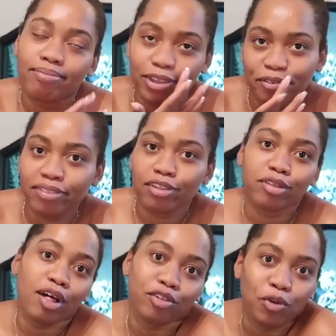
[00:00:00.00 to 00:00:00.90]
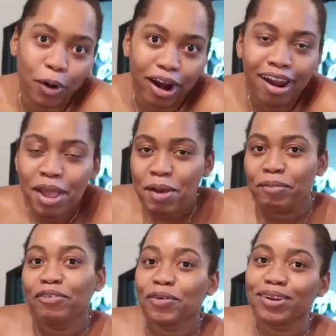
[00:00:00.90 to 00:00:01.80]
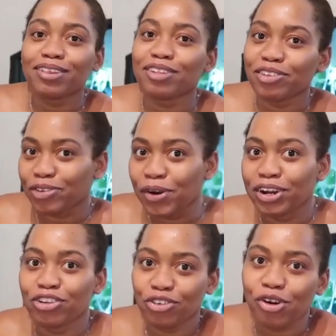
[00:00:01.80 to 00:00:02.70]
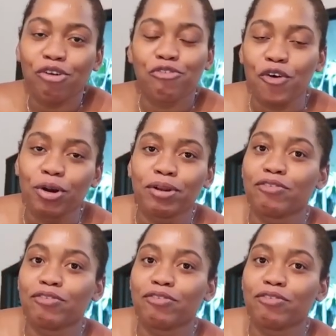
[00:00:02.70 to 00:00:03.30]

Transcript: you saw the tour. But if you want to see the tour in a shorter form,